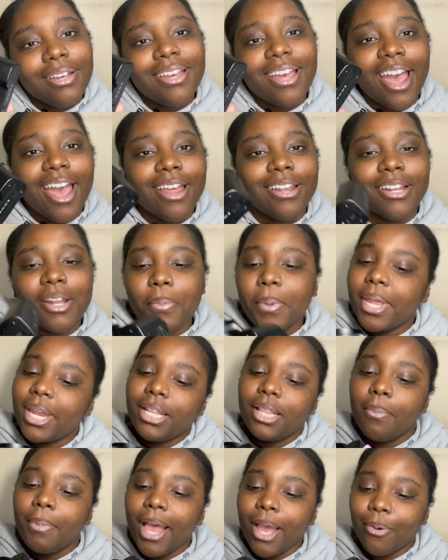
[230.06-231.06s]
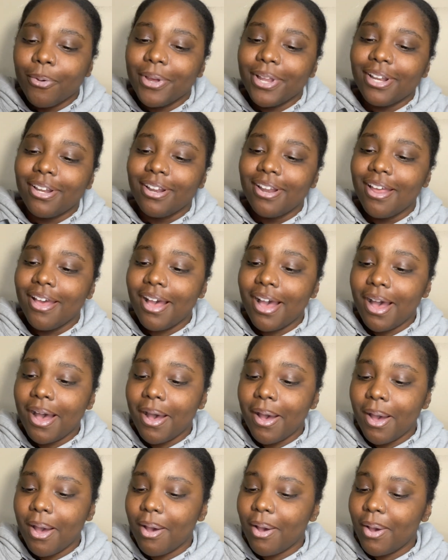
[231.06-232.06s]
I ended up getting the black one.
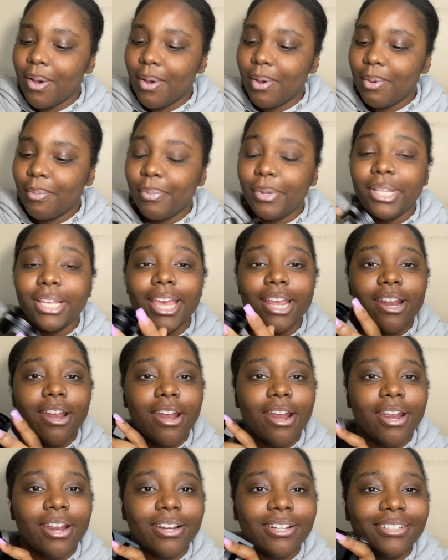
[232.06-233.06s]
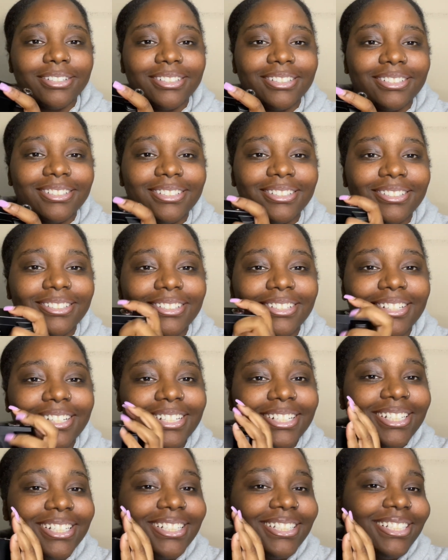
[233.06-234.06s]
But look at her.
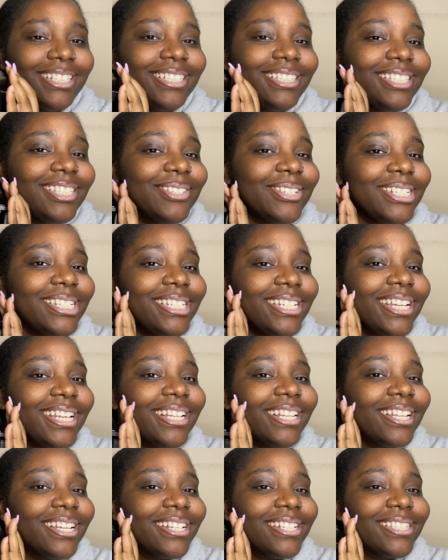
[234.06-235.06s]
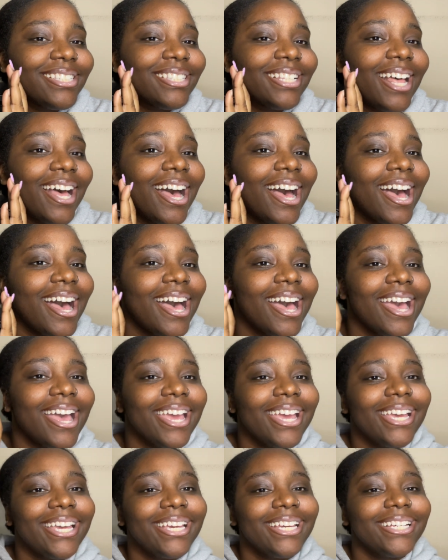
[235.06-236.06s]
This is what she looks
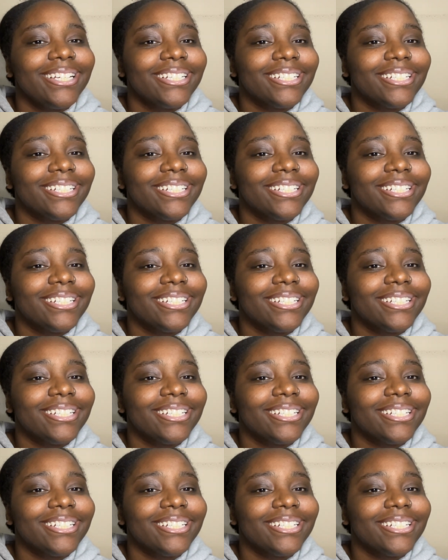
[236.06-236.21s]
like.